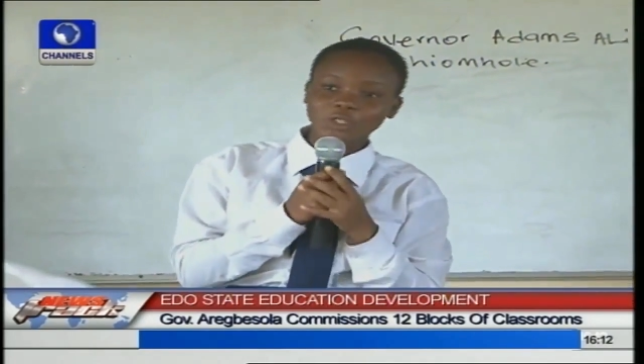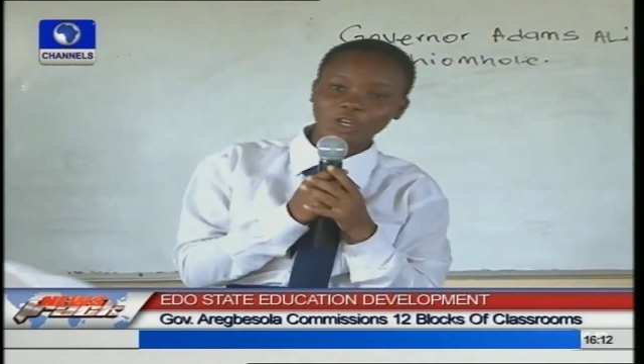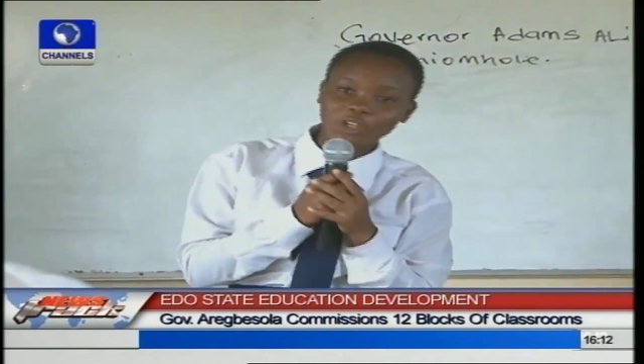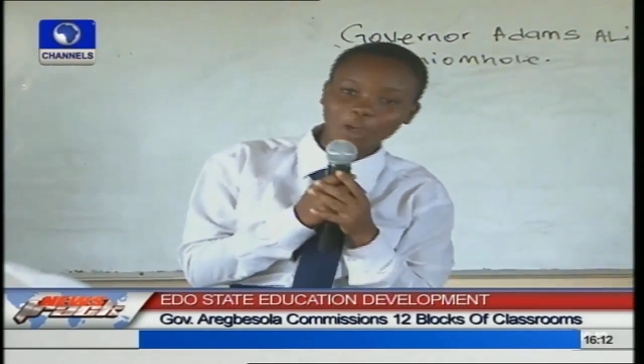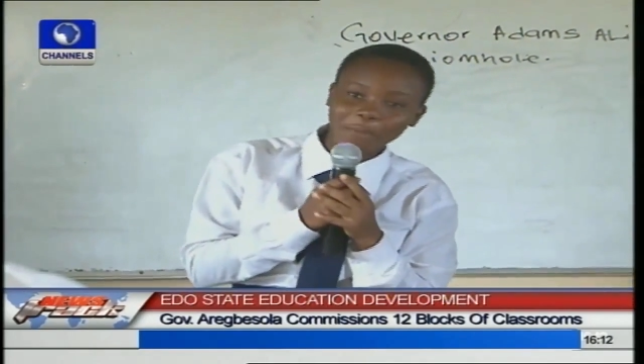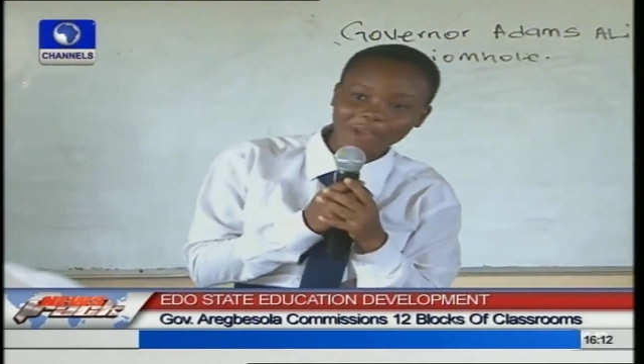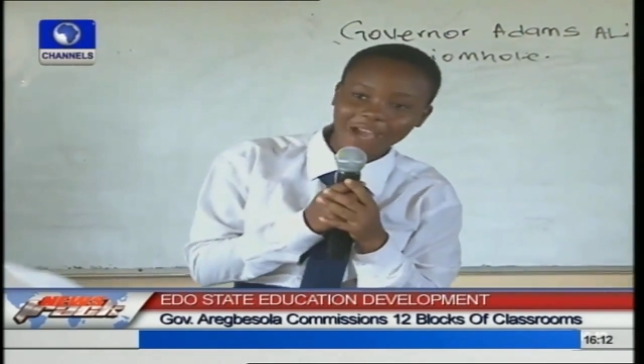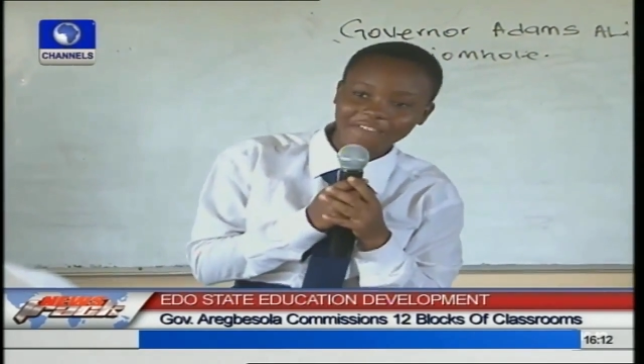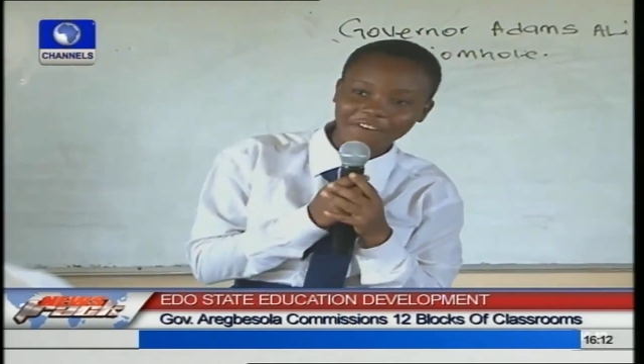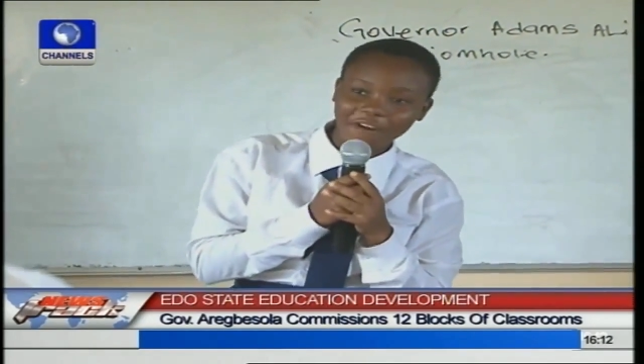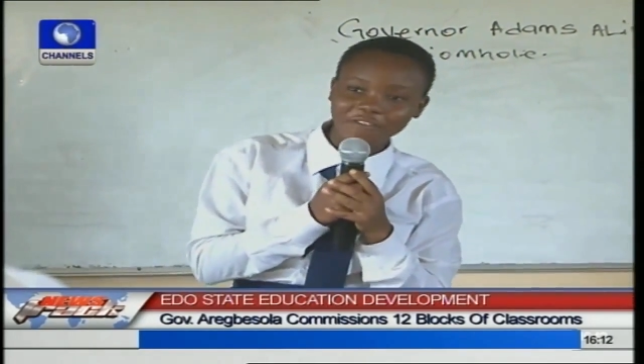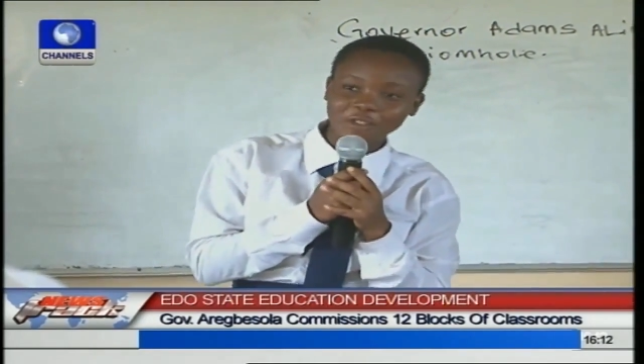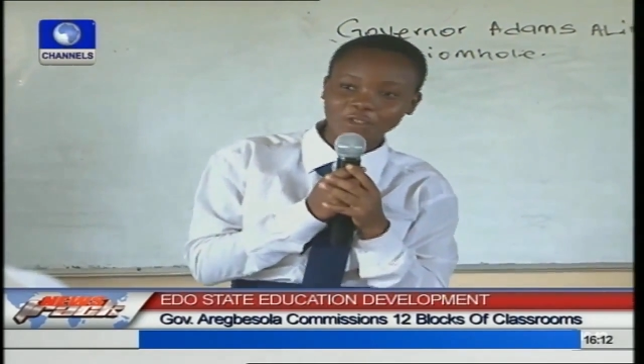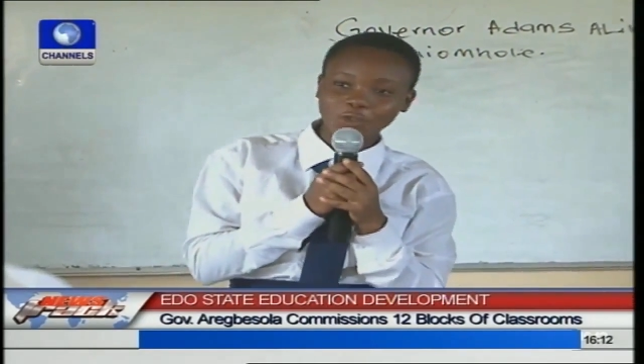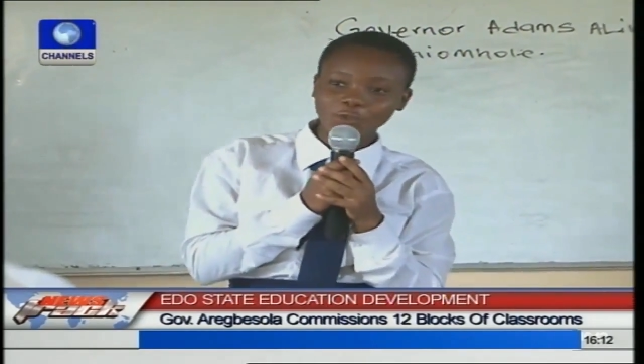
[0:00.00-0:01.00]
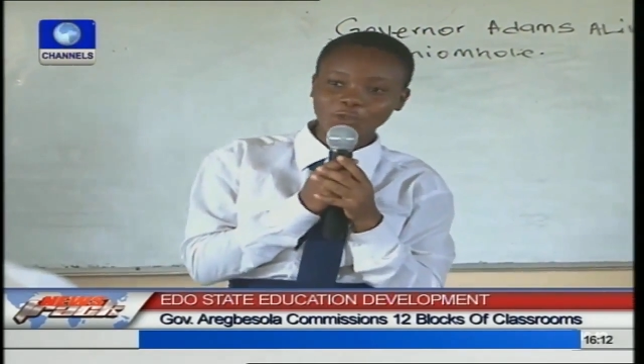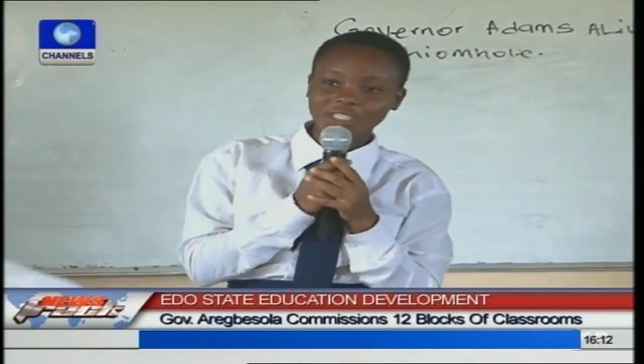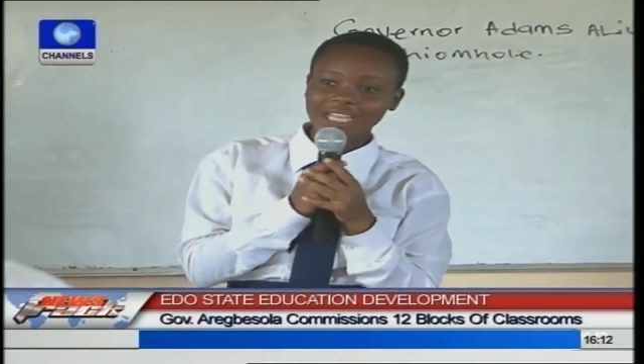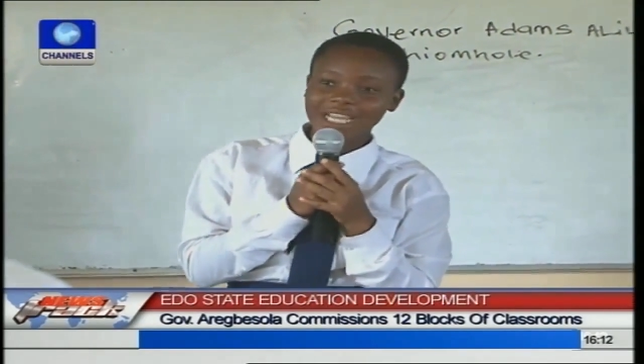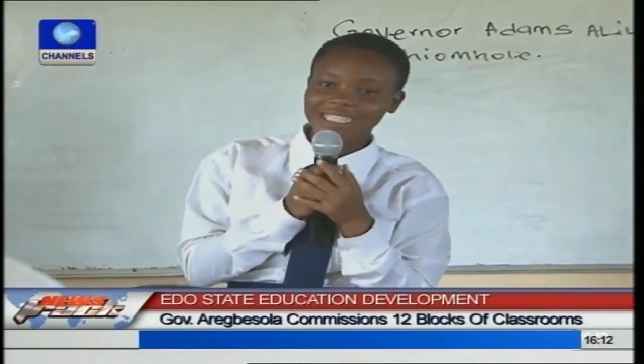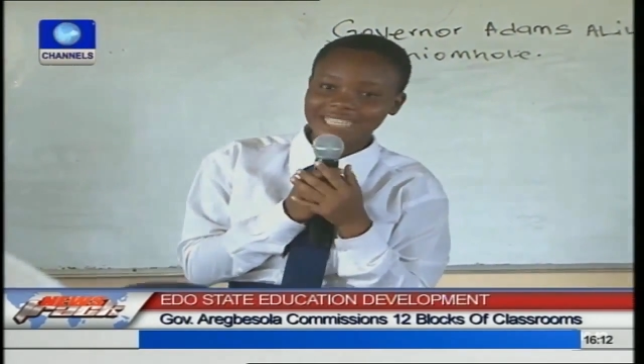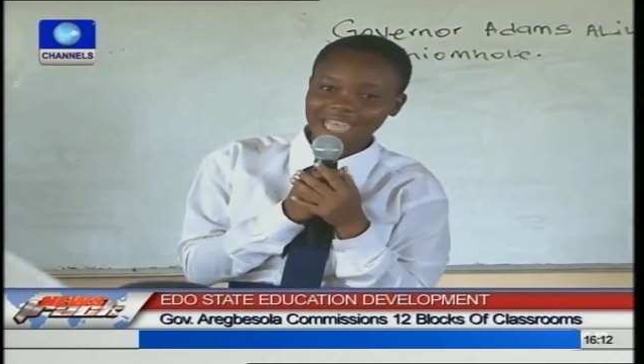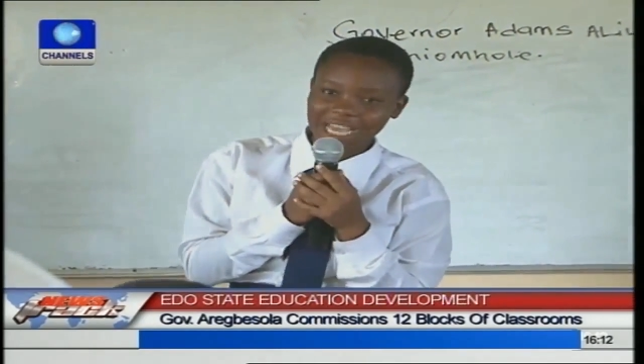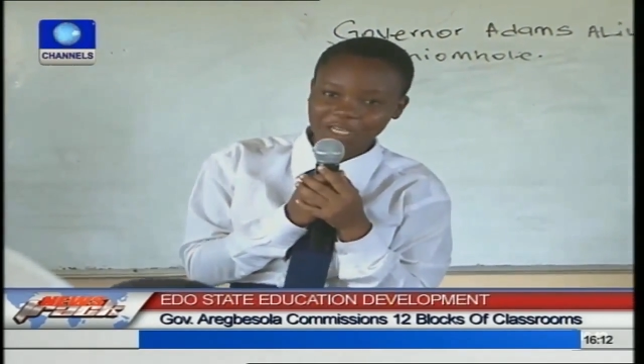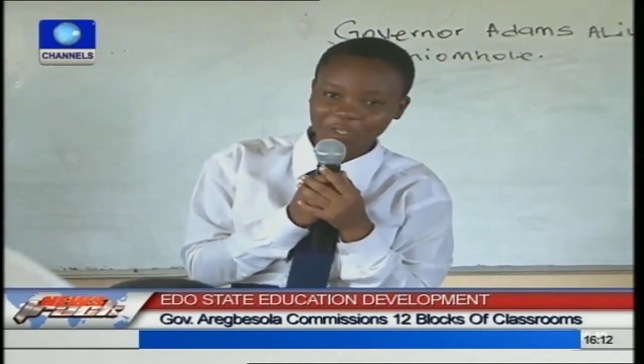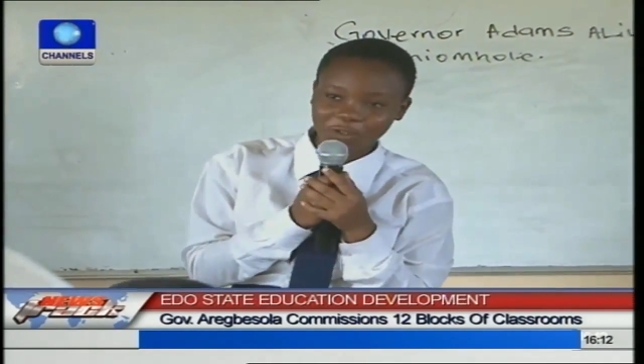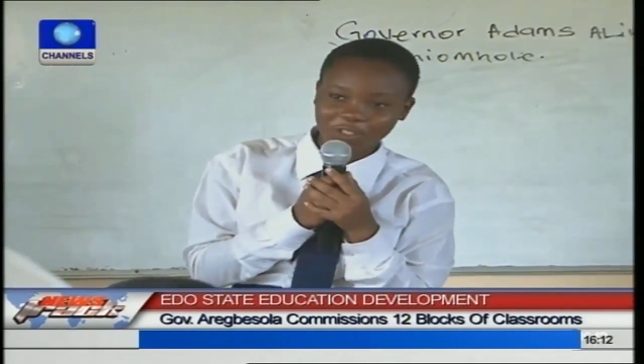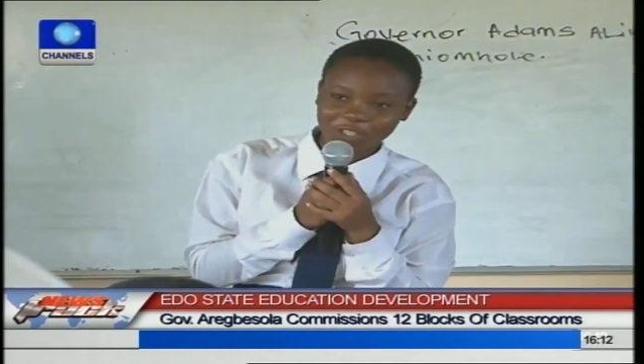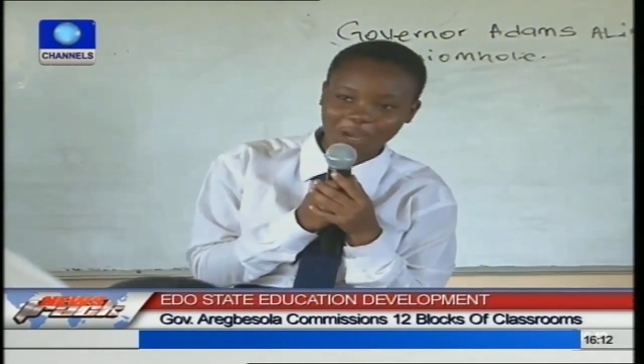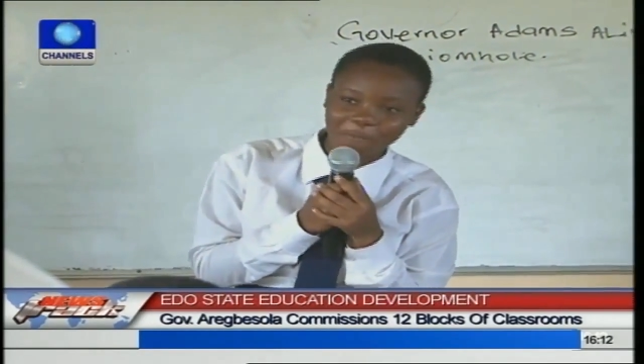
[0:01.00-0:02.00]
So the back of the school,
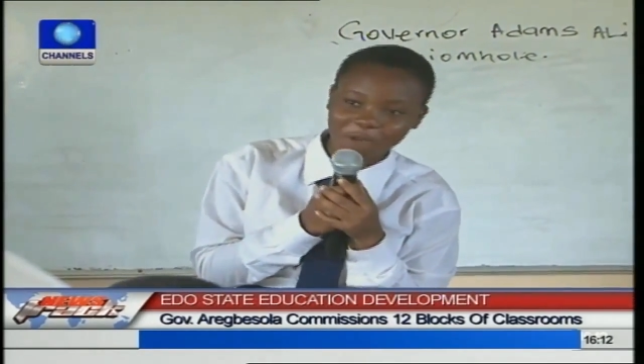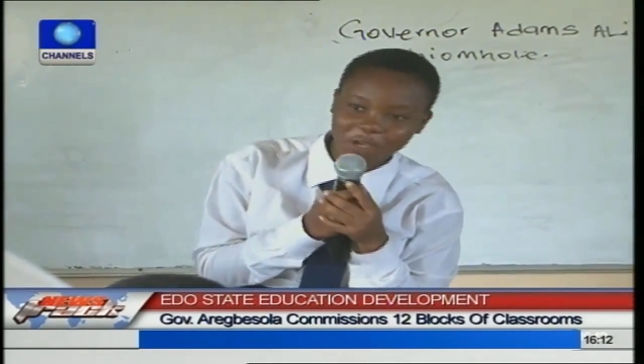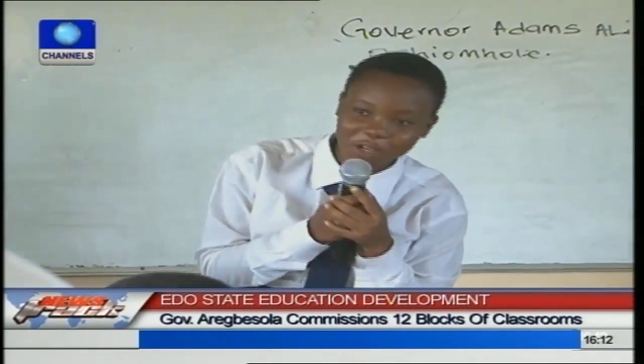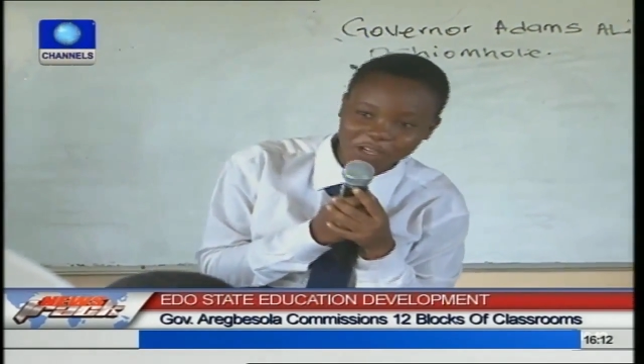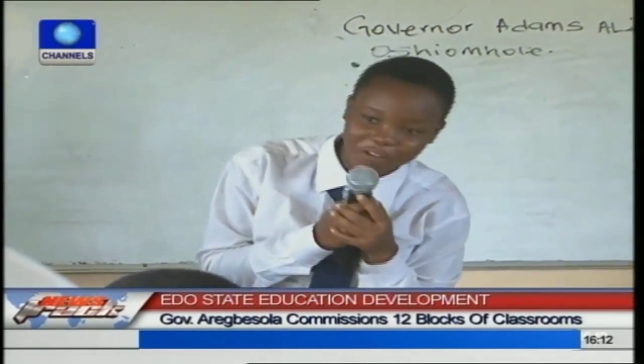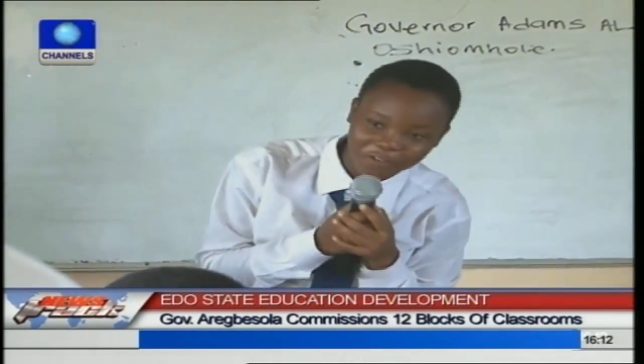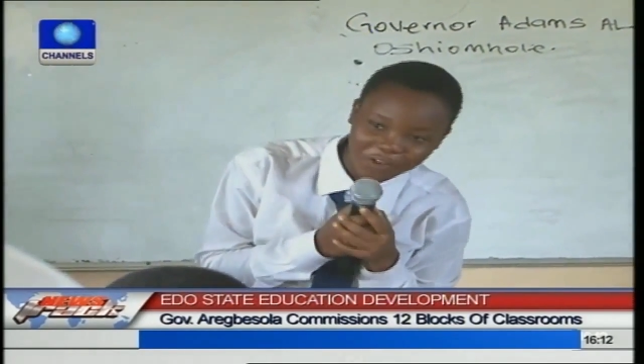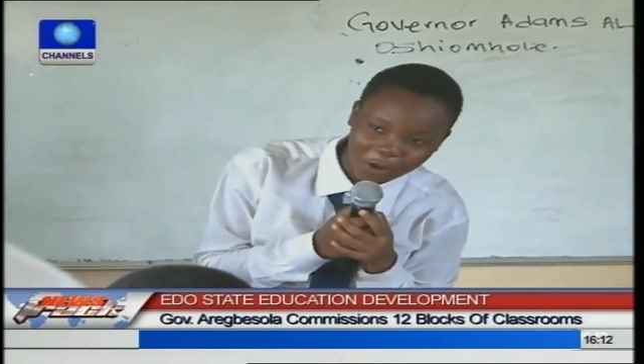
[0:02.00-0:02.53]
thank you, sir, many did